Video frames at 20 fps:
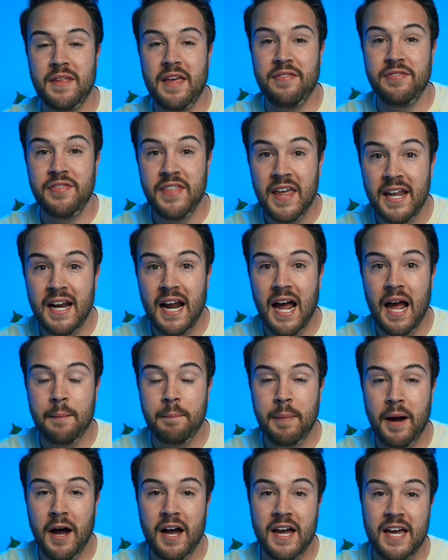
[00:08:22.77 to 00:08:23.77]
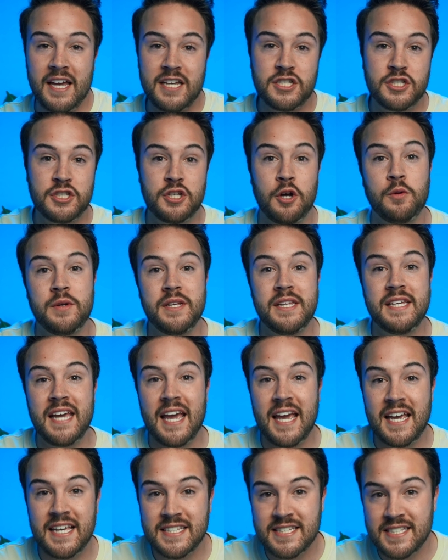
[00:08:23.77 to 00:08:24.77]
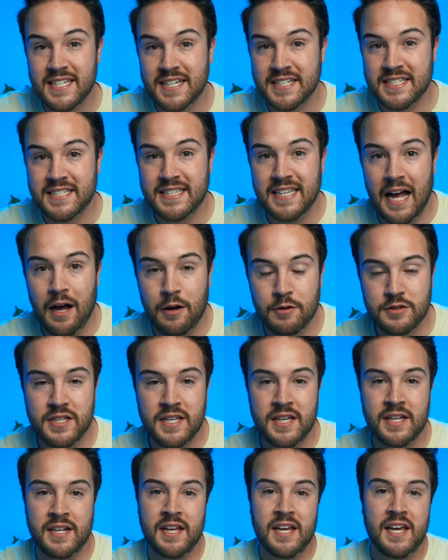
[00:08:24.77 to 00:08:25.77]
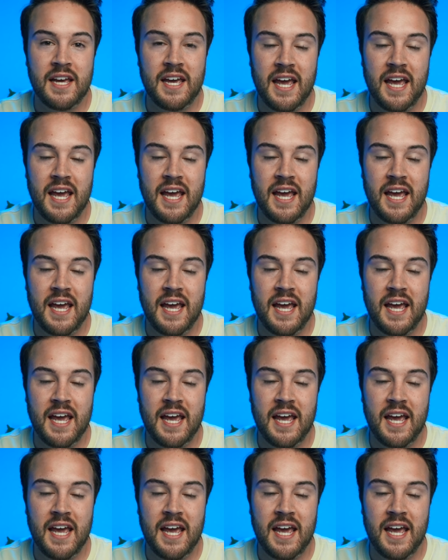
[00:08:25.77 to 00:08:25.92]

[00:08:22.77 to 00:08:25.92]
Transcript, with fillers: and then I bought a Sony a6000